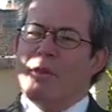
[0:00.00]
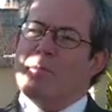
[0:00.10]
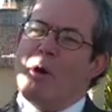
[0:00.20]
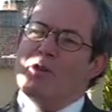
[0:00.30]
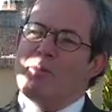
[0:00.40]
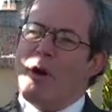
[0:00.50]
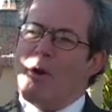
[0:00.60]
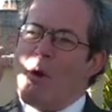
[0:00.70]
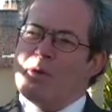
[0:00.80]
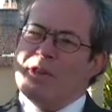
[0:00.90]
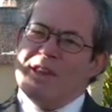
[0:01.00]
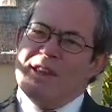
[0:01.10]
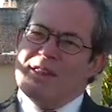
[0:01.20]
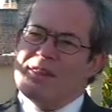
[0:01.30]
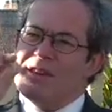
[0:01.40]
the most part,
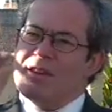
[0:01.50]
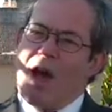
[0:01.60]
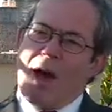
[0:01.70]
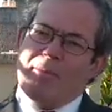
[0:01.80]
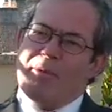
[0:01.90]
only the top